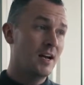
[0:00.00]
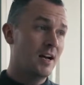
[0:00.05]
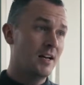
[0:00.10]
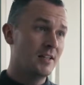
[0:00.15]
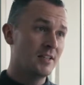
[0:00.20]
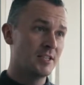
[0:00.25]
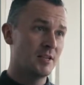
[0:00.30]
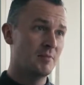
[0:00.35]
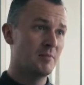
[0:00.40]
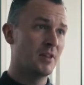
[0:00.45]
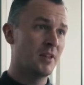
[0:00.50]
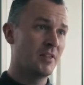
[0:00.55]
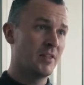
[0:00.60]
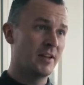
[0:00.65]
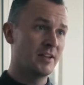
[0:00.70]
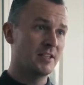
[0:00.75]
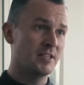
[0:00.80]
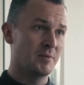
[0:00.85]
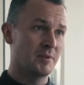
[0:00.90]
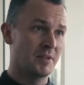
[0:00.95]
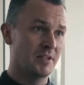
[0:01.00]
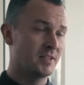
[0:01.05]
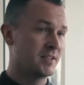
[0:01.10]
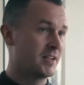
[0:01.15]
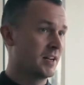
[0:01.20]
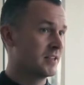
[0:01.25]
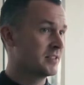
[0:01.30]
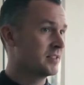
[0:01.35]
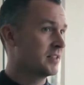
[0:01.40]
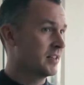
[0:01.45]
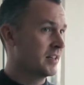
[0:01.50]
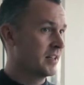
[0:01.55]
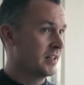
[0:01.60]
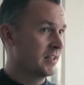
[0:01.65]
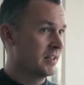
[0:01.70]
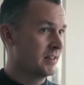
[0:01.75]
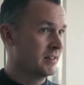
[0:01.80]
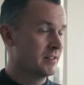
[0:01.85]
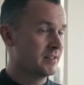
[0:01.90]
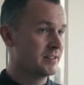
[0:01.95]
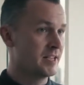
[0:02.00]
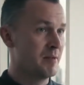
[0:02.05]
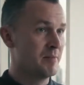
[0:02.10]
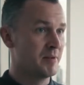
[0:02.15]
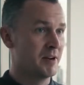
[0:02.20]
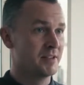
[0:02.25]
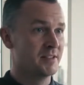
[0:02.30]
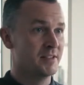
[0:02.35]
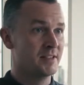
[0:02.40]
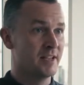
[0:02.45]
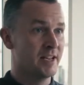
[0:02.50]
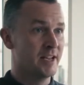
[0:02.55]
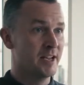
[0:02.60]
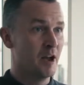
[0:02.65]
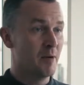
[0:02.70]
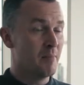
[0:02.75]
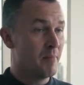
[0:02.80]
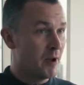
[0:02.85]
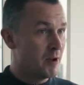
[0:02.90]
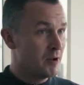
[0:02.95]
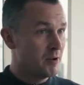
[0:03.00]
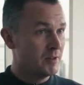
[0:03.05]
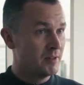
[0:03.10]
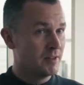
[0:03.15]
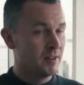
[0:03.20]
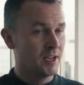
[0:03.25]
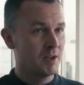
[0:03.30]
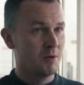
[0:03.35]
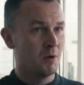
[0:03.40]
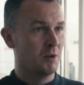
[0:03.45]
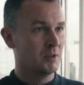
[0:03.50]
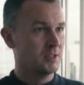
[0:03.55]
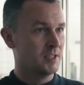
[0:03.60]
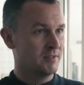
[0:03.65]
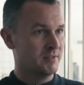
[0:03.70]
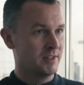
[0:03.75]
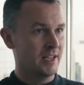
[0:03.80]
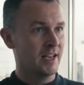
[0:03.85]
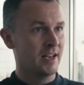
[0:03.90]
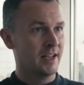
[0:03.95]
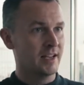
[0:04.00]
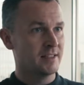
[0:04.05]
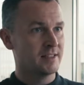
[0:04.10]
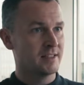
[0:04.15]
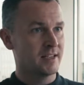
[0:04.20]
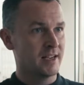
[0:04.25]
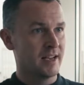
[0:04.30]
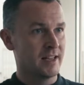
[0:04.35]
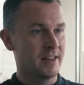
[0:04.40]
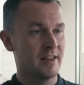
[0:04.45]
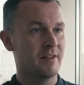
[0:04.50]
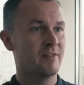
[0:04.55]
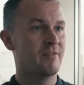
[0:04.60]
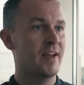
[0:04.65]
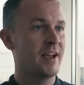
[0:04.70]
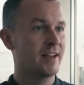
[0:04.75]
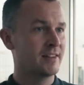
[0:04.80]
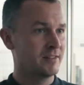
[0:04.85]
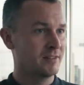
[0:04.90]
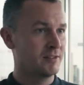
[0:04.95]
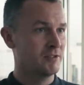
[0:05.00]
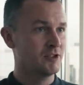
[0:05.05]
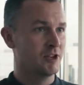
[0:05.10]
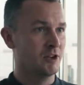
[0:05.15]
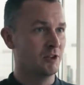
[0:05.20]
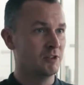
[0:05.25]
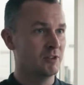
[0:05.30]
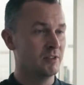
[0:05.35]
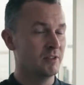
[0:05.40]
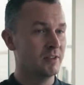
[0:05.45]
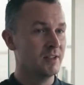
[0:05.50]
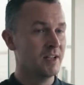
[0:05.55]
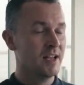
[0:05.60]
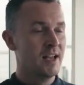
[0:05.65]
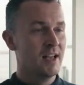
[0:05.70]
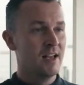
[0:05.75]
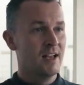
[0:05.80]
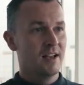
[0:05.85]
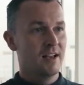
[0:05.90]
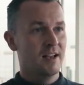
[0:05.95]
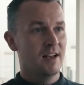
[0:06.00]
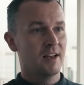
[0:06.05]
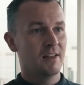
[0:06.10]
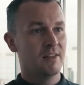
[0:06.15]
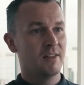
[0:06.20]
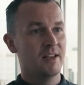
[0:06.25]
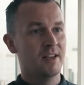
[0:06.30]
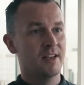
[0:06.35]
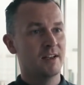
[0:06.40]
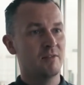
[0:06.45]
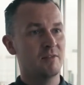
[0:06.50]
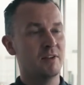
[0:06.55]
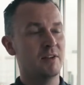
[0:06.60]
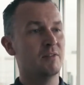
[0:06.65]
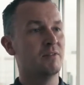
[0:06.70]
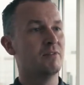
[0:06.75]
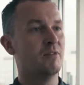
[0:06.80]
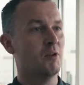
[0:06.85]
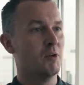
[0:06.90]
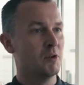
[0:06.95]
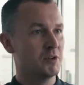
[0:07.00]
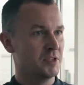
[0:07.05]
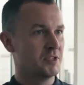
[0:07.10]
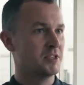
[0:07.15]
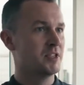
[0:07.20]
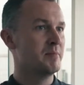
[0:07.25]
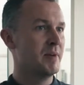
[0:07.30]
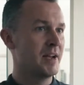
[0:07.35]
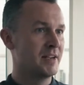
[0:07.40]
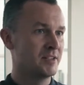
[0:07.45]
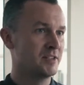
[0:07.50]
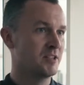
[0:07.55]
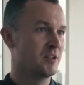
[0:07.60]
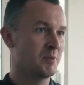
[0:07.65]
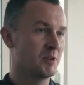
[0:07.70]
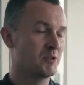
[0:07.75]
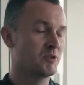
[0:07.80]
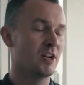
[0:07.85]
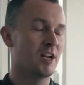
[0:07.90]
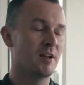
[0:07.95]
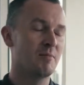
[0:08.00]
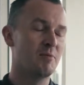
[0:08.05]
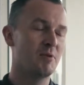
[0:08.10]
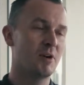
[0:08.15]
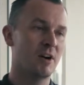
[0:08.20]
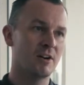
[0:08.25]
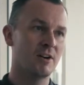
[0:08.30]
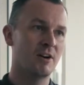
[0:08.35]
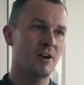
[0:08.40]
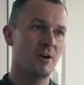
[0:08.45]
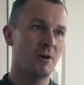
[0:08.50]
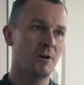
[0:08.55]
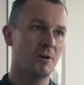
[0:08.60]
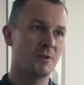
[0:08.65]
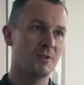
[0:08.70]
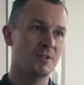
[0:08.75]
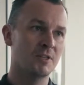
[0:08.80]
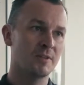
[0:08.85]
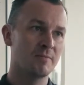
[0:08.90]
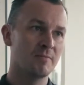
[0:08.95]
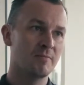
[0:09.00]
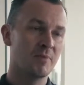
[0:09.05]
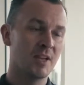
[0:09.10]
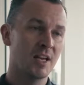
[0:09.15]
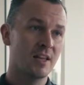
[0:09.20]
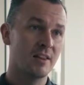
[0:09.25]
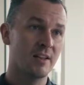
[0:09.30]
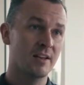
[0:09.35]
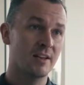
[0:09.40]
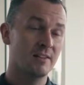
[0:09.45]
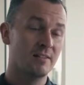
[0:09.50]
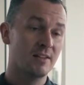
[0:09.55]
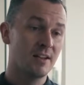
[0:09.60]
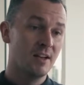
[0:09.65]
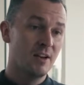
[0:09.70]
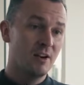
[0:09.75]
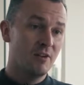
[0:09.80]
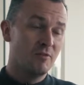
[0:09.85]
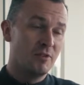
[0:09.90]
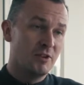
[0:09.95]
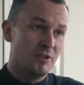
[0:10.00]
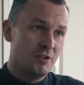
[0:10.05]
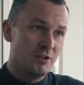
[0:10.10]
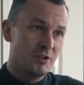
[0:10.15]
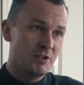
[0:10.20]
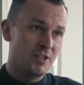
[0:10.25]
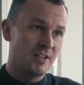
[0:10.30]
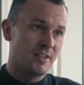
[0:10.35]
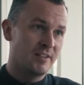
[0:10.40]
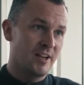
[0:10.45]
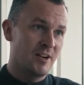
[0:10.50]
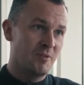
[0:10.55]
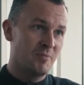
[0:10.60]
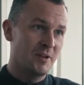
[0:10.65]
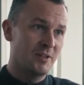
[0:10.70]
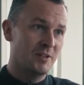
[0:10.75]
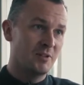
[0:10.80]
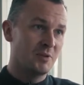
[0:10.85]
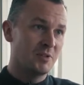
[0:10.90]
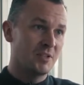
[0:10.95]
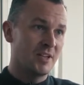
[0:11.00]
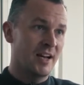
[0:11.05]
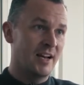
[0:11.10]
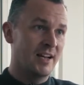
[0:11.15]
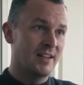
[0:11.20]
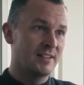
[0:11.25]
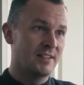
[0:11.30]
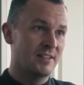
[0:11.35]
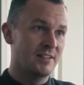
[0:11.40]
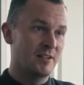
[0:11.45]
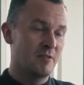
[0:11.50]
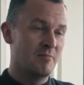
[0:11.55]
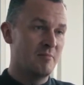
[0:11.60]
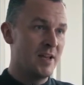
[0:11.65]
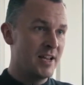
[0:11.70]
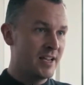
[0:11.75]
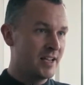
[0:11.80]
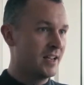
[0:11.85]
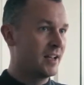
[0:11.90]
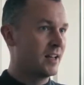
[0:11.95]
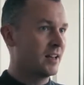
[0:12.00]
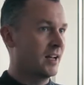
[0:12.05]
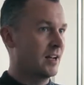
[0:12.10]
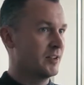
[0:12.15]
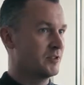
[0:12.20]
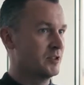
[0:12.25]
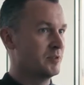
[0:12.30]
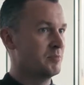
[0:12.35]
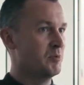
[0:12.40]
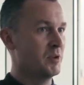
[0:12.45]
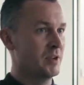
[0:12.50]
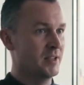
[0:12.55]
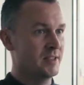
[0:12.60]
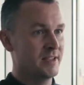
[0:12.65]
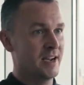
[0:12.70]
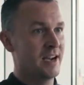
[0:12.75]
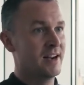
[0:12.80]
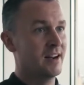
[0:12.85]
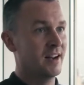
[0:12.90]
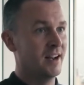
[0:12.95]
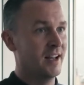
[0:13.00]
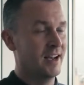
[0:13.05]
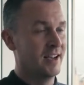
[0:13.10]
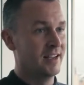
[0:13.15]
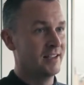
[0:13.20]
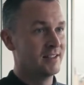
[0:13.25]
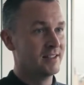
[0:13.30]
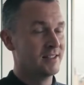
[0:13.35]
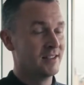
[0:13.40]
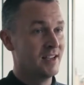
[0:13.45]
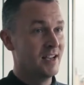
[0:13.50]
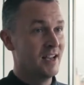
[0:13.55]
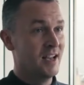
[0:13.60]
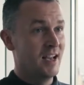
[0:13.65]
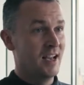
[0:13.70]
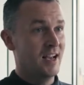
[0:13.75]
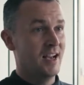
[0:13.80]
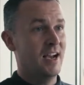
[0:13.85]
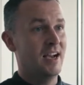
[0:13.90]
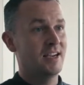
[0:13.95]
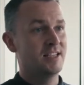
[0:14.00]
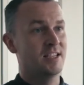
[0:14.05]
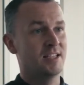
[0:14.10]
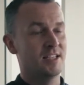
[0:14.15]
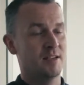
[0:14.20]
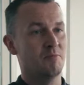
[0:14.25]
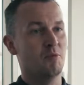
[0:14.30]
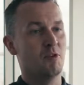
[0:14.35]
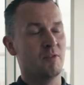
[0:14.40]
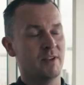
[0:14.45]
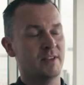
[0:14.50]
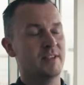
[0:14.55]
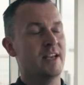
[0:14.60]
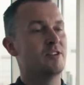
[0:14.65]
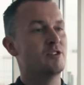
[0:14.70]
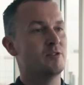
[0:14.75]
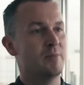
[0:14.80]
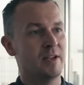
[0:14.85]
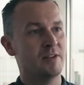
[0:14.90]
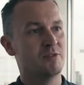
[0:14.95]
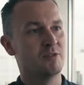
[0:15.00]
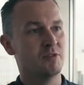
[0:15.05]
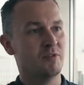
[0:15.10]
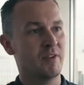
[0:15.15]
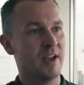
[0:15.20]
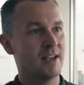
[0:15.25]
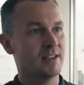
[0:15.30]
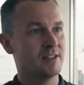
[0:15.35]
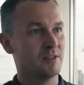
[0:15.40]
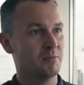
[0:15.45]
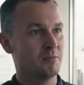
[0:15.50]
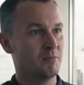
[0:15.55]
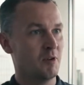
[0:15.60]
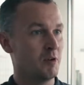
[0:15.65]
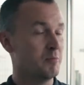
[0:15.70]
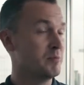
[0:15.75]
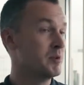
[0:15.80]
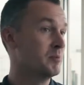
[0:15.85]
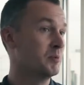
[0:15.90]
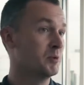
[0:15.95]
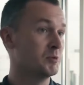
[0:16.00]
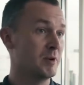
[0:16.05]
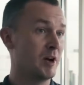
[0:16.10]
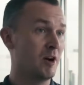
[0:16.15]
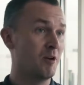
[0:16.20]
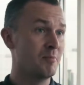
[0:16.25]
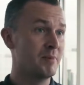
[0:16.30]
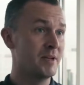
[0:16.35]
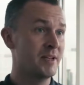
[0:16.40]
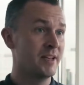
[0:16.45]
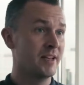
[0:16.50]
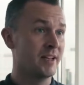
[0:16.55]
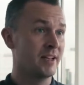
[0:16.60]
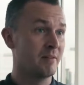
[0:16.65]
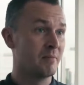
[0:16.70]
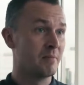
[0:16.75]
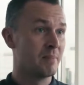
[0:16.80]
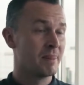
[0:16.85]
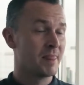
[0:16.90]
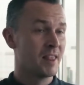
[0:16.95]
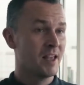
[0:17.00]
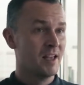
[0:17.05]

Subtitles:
And some of the things that were discussed at the seminar today about the quality of daylighting and the effect on children, I think reinforces the message that we're trying to put across, that reducing down window sizes and making classrooms more internalised actually has more of a detrimental effect on people's well-being.